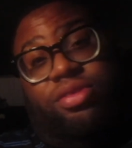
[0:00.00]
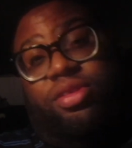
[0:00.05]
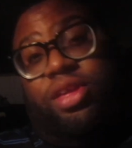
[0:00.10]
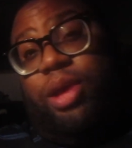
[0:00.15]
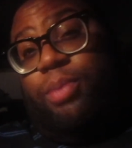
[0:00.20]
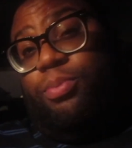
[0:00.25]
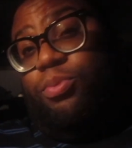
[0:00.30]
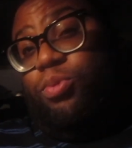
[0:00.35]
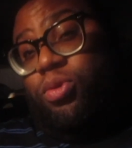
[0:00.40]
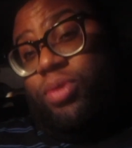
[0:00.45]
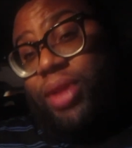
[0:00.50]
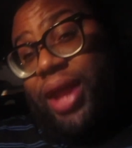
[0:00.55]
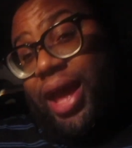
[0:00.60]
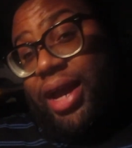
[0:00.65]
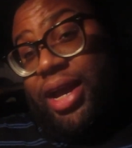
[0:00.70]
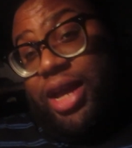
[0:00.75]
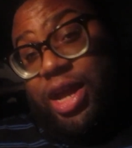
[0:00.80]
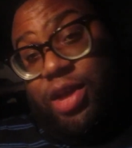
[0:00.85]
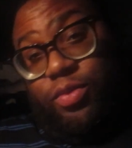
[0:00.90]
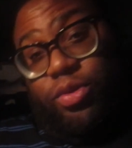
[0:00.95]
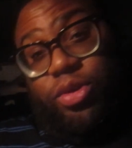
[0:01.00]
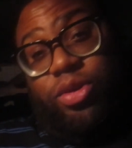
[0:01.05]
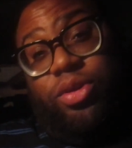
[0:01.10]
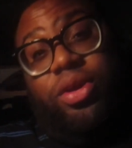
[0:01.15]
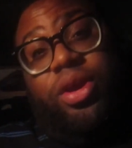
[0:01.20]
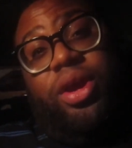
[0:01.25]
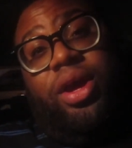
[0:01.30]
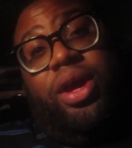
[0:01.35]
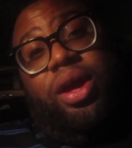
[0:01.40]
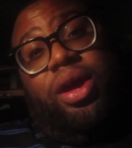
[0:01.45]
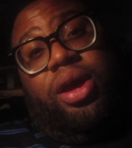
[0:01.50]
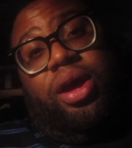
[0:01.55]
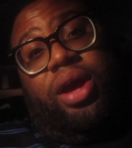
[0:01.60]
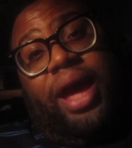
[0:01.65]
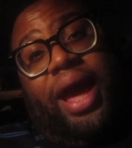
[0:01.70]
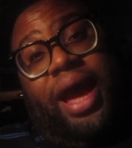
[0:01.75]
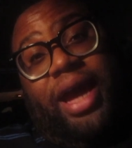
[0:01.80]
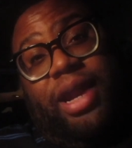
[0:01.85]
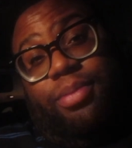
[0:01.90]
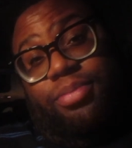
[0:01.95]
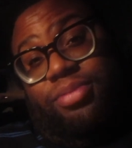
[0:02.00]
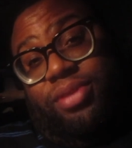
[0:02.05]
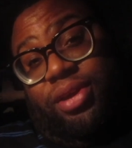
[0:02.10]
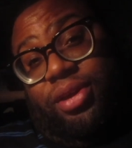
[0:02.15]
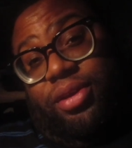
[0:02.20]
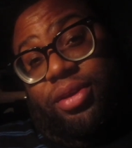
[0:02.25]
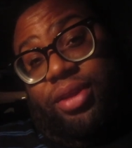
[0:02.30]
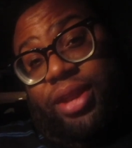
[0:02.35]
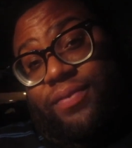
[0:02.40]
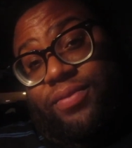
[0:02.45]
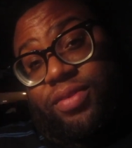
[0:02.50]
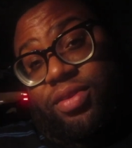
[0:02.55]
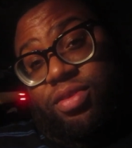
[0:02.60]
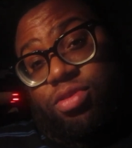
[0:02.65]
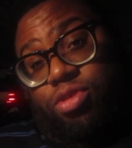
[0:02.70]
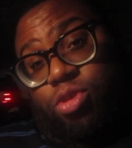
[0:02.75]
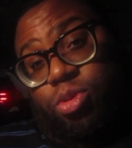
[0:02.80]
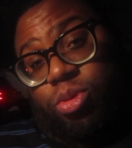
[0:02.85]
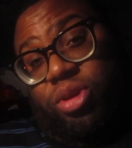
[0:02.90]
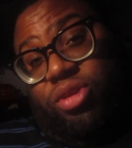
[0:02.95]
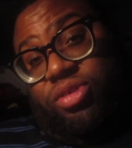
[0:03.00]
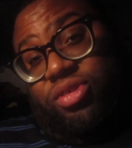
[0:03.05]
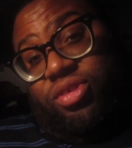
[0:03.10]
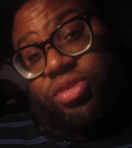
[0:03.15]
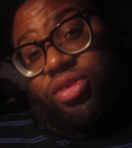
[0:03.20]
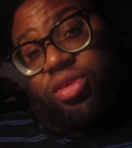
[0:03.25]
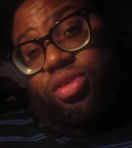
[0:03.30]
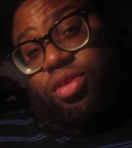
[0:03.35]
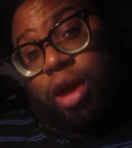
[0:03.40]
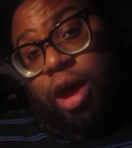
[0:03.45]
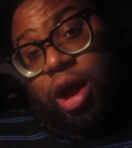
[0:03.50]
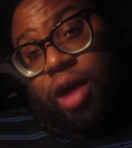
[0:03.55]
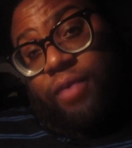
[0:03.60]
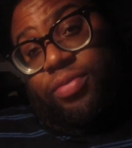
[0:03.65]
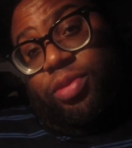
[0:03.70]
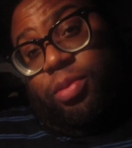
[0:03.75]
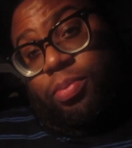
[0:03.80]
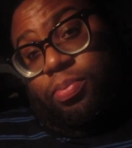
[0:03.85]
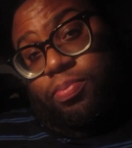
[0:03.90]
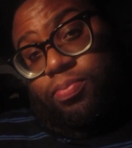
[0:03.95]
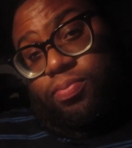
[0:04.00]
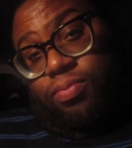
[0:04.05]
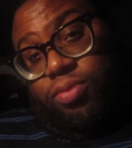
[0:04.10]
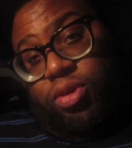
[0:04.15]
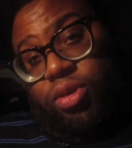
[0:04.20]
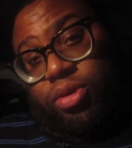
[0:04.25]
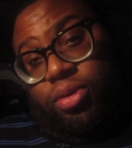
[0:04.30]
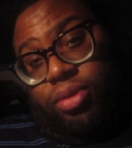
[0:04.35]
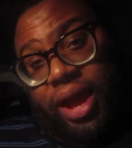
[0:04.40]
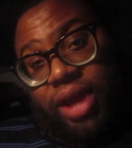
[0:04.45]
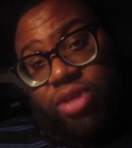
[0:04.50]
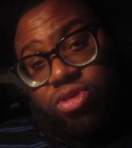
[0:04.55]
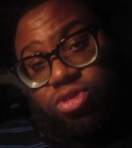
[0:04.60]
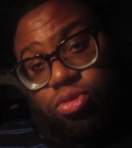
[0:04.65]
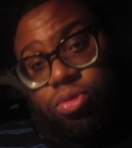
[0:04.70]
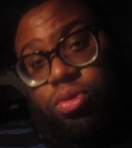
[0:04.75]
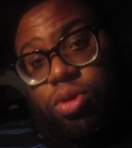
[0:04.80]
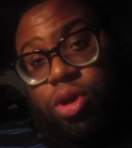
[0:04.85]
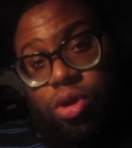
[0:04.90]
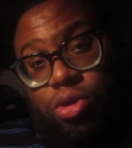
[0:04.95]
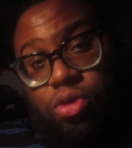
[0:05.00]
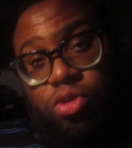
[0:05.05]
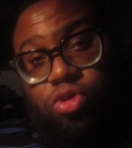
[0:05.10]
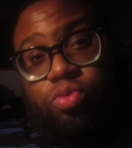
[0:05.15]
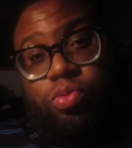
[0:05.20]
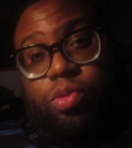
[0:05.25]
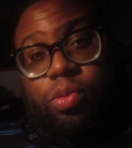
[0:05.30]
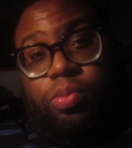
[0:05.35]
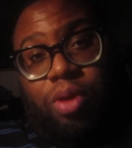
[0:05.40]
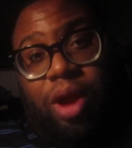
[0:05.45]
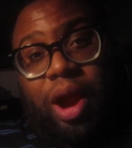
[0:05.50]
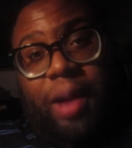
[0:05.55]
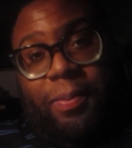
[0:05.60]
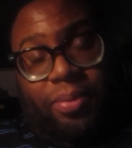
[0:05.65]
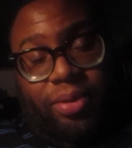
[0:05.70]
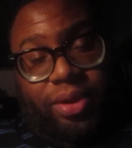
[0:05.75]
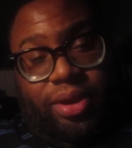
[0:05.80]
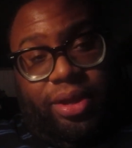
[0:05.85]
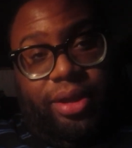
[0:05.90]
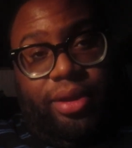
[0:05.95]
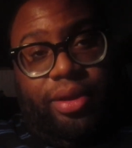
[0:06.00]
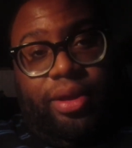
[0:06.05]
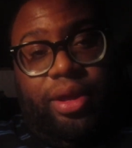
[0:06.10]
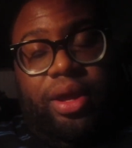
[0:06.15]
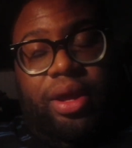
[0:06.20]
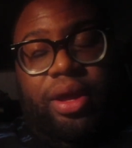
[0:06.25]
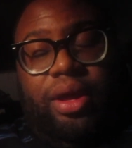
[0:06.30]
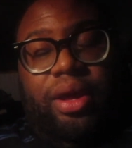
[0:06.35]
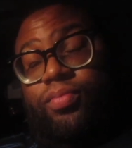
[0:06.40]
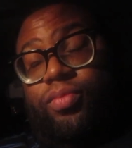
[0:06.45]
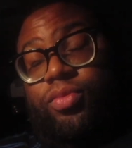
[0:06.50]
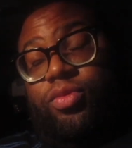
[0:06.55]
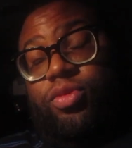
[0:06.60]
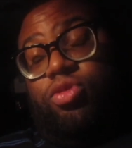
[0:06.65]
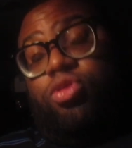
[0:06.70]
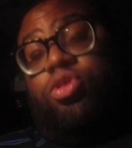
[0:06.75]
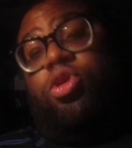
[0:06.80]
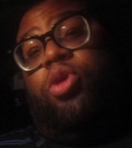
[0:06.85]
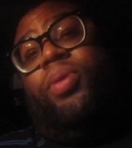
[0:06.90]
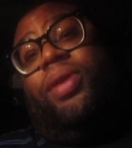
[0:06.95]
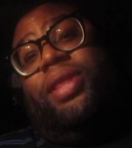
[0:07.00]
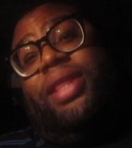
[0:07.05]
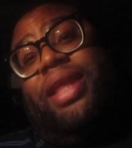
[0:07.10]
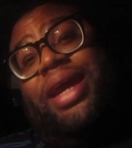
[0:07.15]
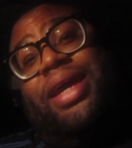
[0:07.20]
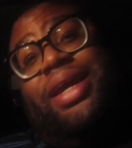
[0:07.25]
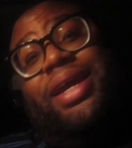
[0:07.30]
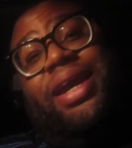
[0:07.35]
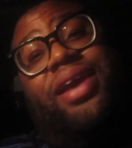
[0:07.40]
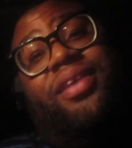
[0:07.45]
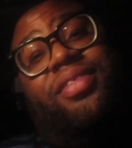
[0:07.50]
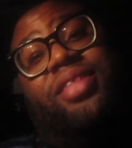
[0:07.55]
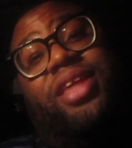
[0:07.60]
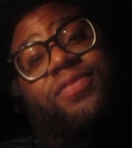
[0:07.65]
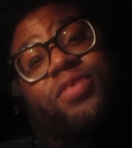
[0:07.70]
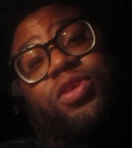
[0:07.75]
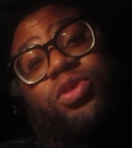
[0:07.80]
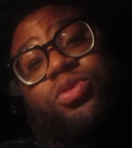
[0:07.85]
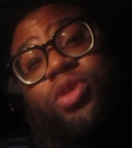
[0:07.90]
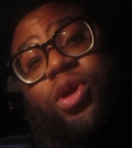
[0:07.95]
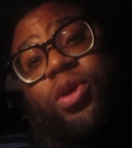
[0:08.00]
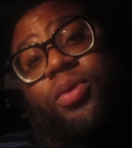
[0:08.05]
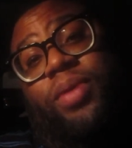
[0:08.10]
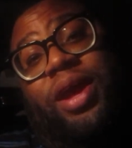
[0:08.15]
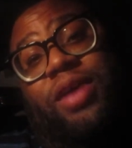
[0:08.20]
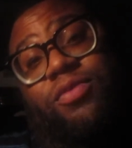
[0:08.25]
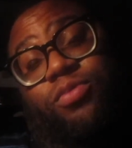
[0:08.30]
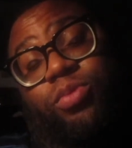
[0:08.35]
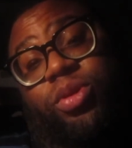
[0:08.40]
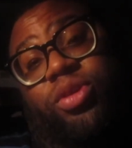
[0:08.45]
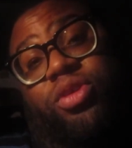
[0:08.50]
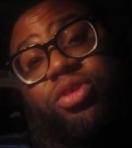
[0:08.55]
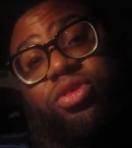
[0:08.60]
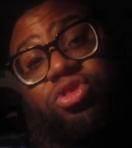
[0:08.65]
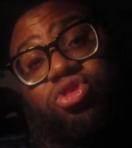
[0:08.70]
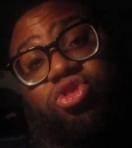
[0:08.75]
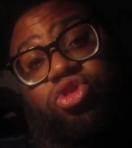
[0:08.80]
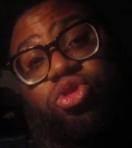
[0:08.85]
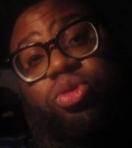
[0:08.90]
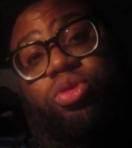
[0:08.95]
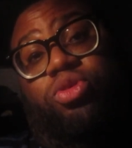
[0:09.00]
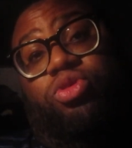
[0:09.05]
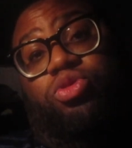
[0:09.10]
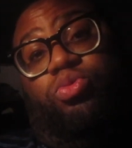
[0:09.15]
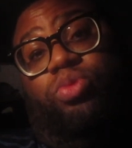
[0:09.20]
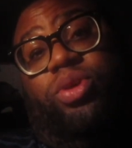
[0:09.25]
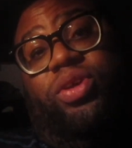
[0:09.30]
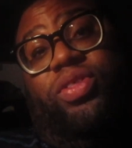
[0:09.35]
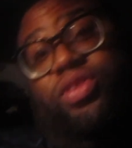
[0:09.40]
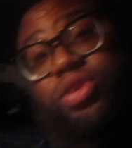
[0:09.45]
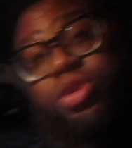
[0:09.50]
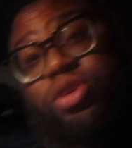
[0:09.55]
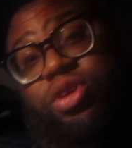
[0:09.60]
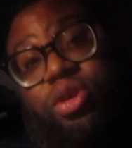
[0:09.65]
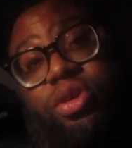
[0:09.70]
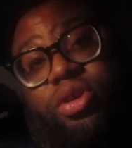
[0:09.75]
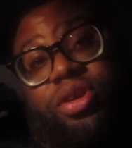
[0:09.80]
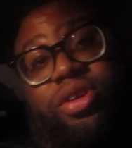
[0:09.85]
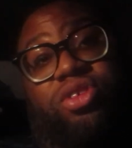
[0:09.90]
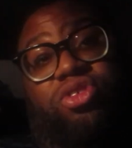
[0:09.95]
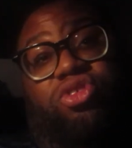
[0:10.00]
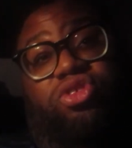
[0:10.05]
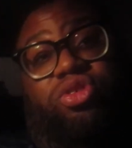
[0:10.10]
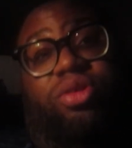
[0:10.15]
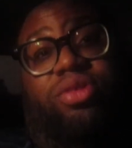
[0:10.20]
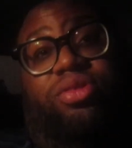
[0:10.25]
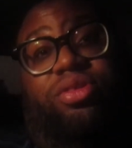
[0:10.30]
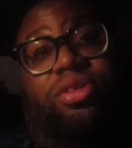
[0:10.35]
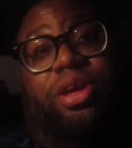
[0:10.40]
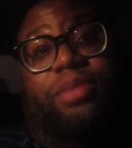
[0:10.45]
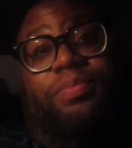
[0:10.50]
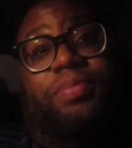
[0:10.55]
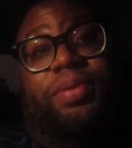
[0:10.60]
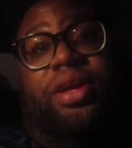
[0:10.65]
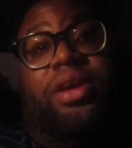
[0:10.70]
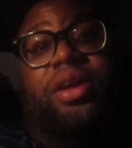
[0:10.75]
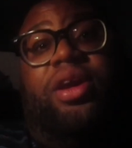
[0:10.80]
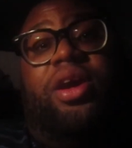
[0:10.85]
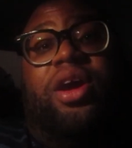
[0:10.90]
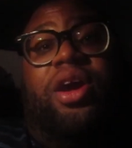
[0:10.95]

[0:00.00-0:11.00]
some will not cover items that are left in storage since it's off the, your actual home or property. So in that case, if you don't have renter's insurance with your current insurance company,